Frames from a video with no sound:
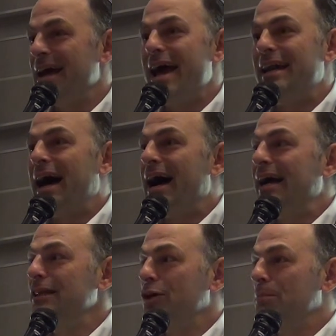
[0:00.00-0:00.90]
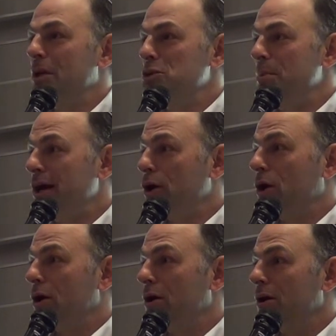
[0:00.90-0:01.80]
And I look much
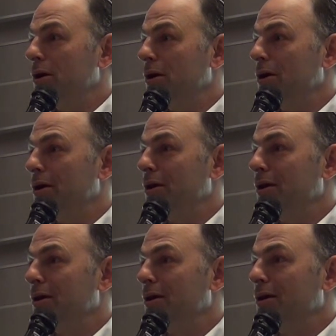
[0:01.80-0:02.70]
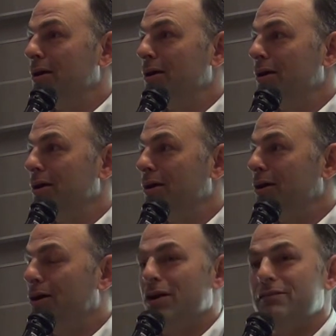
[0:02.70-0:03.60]
better
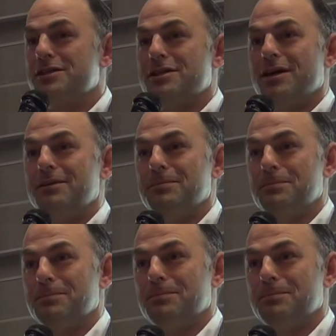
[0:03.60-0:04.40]
all of a sudden.